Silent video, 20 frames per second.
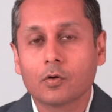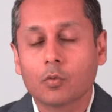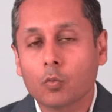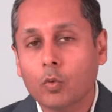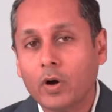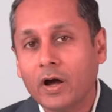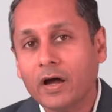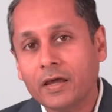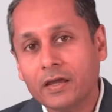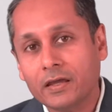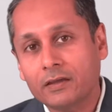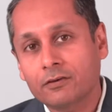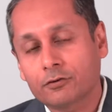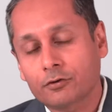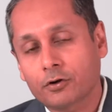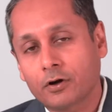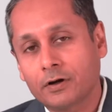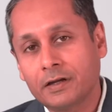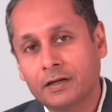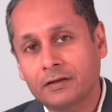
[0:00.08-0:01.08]
Why is
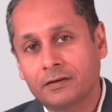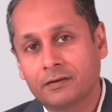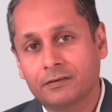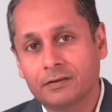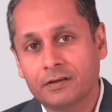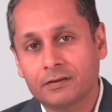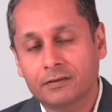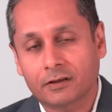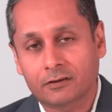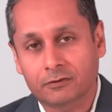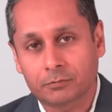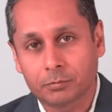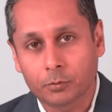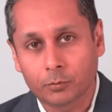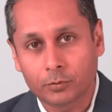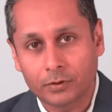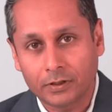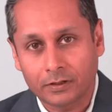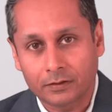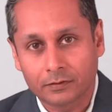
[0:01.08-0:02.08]
chronic disease
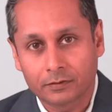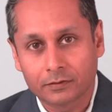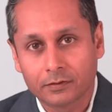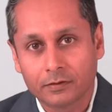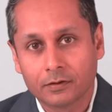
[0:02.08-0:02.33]
exploding?